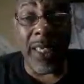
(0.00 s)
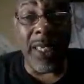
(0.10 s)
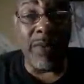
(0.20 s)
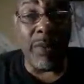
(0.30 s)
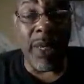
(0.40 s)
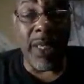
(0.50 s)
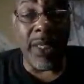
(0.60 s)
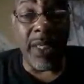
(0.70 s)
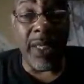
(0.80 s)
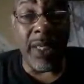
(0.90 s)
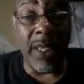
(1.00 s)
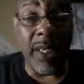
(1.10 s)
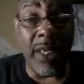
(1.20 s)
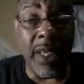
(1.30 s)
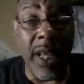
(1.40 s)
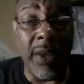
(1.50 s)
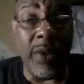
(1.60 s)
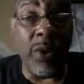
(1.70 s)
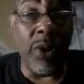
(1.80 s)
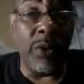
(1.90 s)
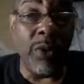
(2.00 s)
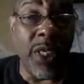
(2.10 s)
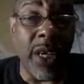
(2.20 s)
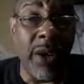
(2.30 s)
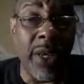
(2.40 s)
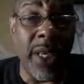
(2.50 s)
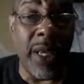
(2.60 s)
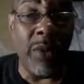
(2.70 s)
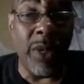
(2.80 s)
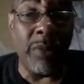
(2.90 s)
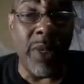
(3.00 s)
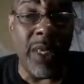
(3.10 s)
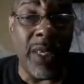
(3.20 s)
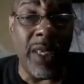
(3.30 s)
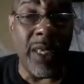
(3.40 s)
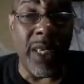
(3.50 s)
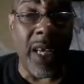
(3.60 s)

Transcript: doesn't even make sense. They're in the oil-rich area and they want to be